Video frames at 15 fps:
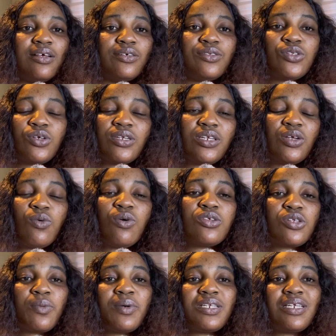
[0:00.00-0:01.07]
So they don't want
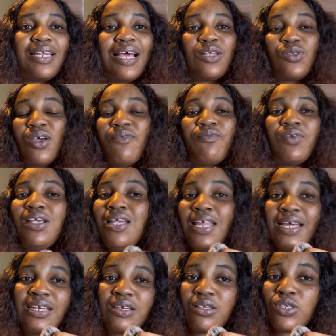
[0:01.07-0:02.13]
somebody that is not even
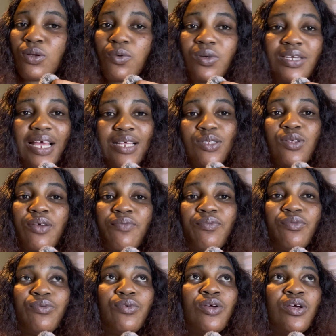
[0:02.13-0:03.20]
learning, someone that
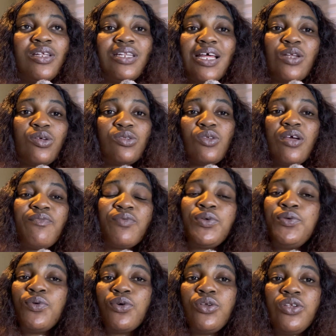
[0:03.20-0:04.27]
does not even know